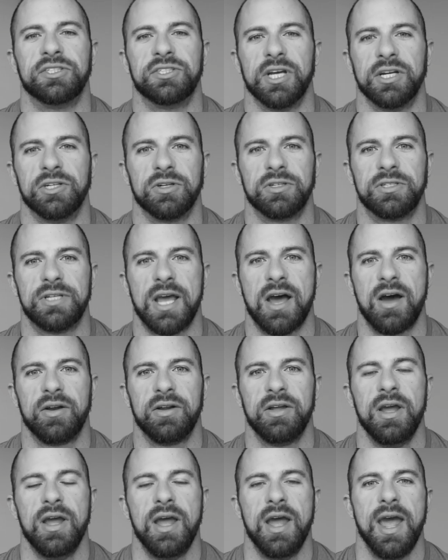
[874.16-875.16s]
eccentric
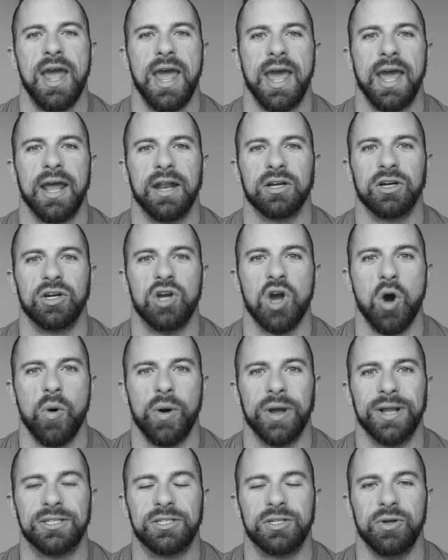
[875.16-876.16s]
down and
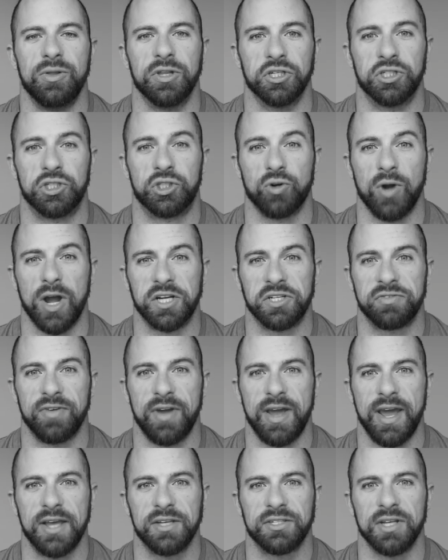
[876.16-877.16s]
go into the stretch
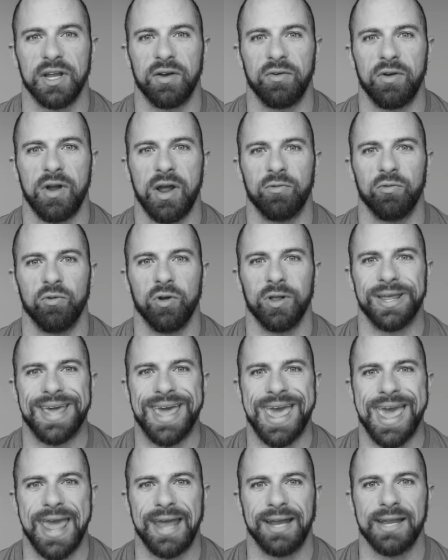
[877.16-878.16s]
phase and, and really
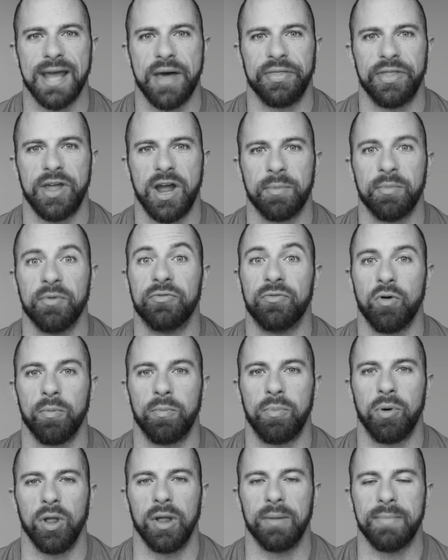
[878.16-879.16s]
hang down there before
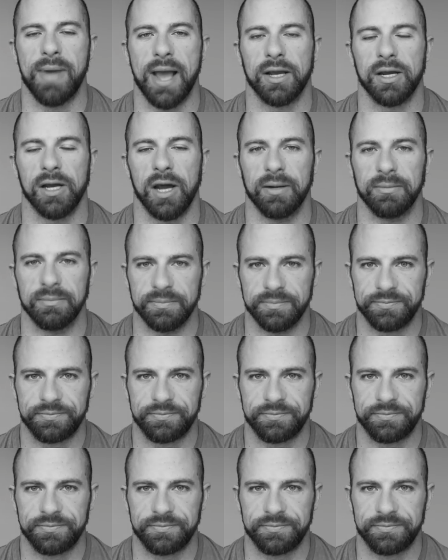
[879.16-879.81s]
pulling back up.